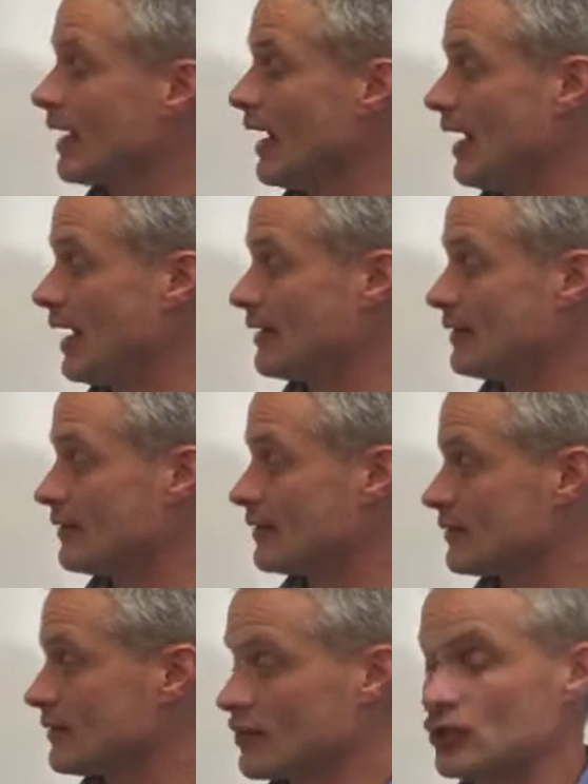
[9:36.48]

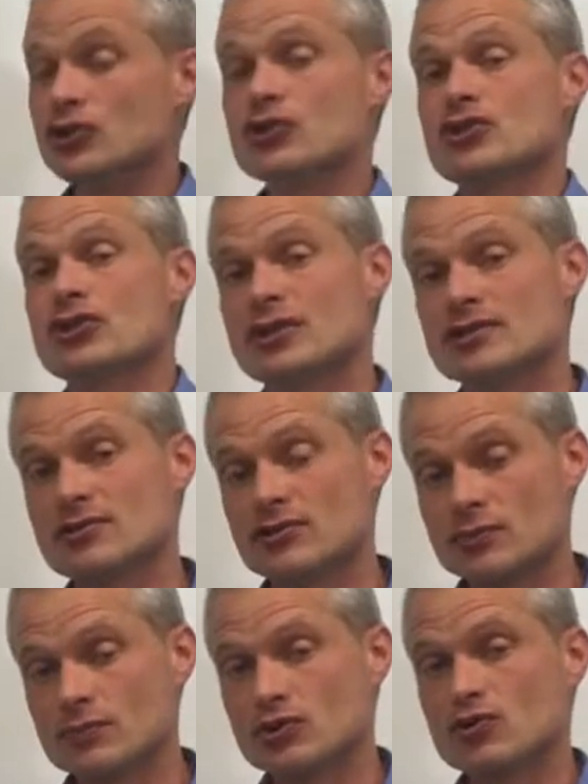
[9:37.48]
and the nutrients are
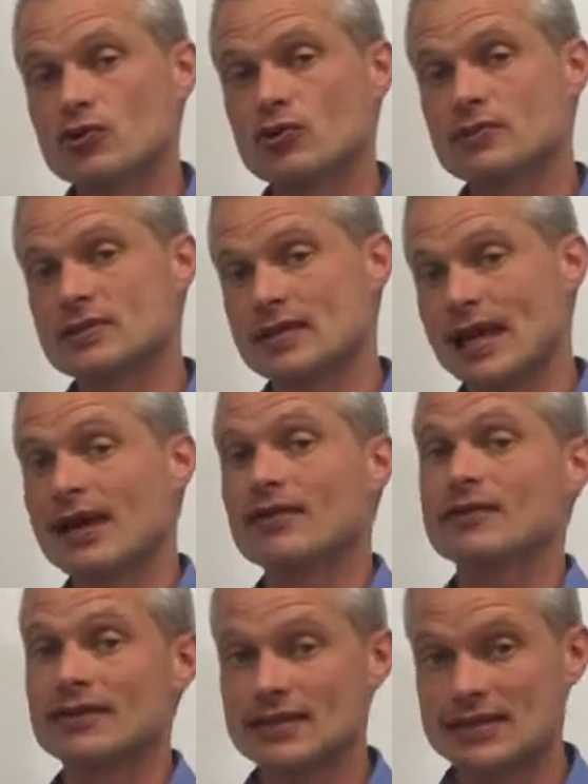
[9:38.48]
absorbed out
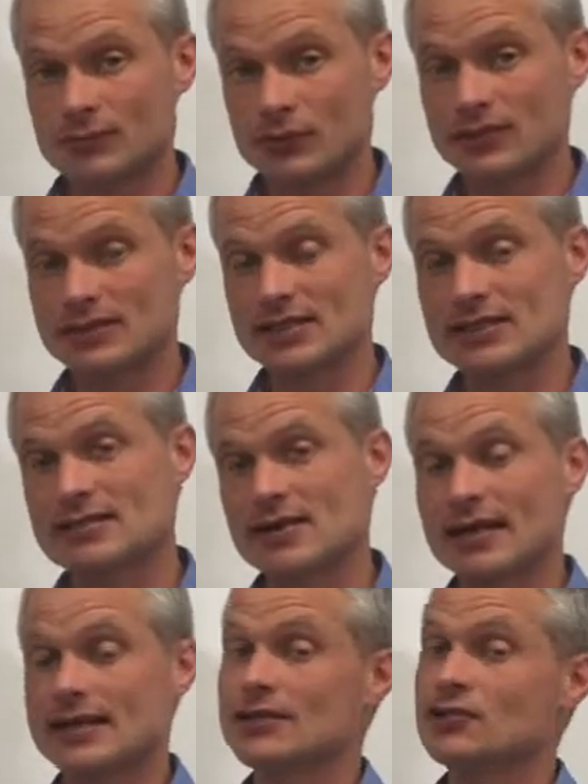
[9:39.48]
of the small
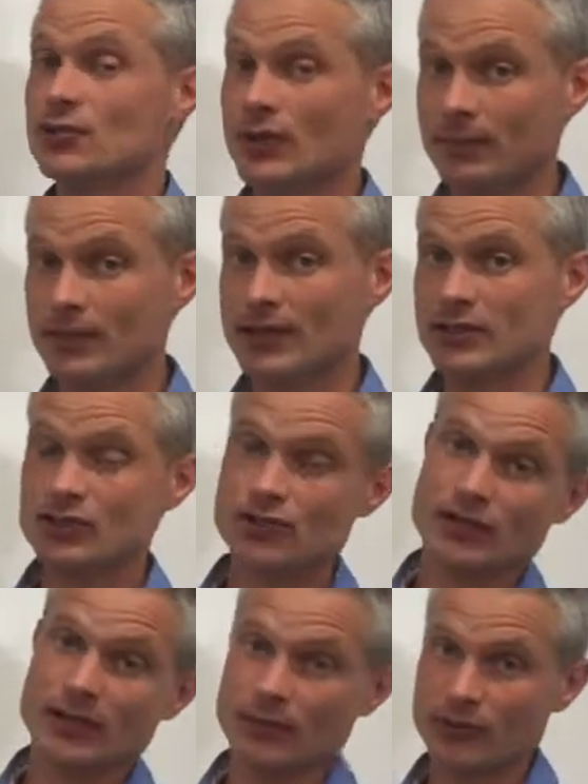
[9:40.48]
intestine into our bloodstream,